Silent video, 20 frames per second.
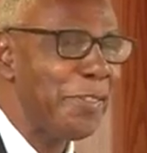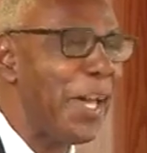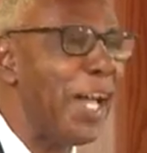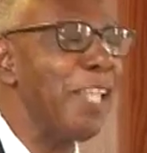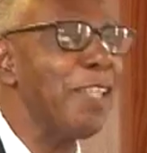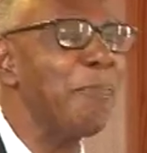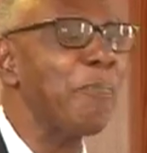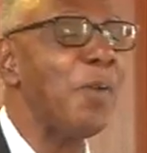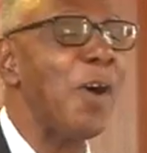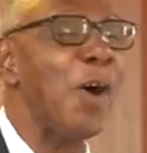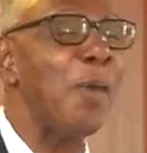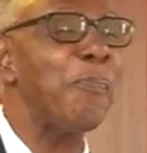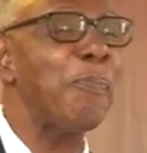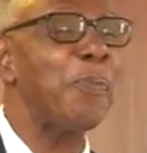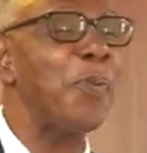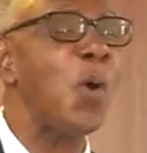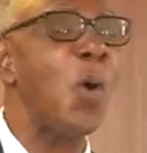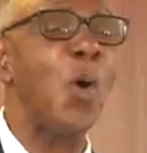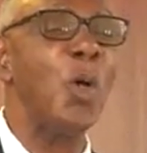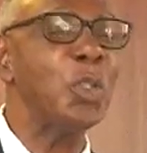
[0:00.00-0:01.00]
that
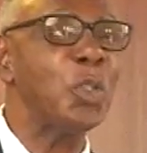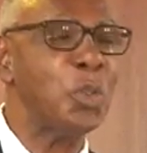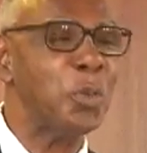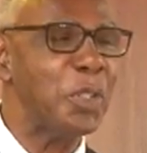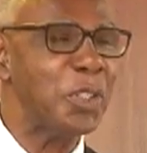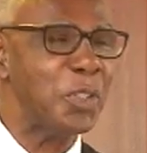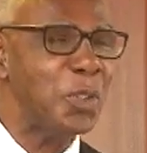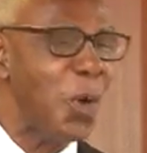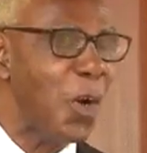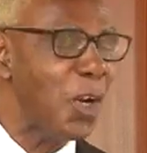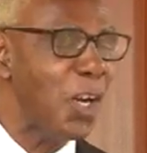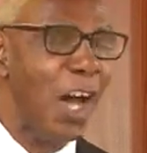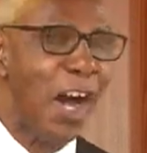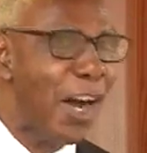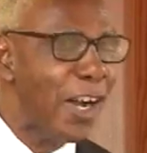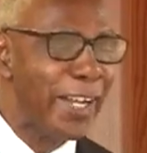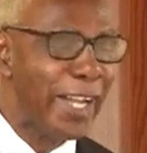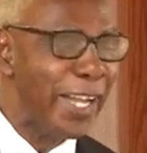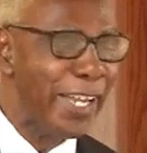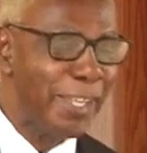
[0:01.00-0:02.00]
approach was no
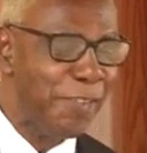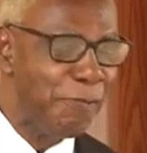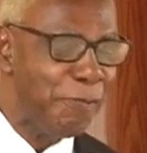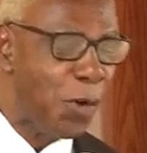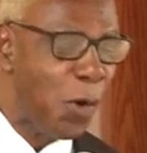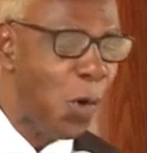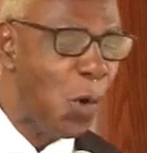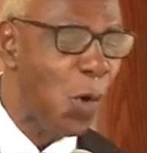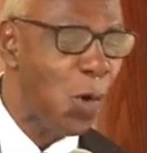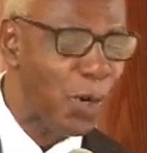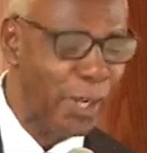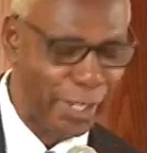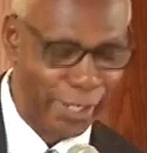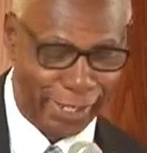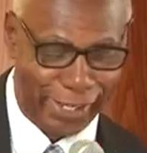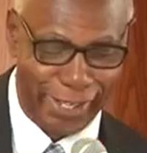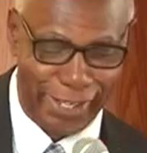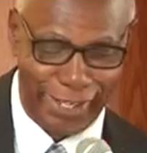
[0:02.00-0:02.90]
longer in vogue.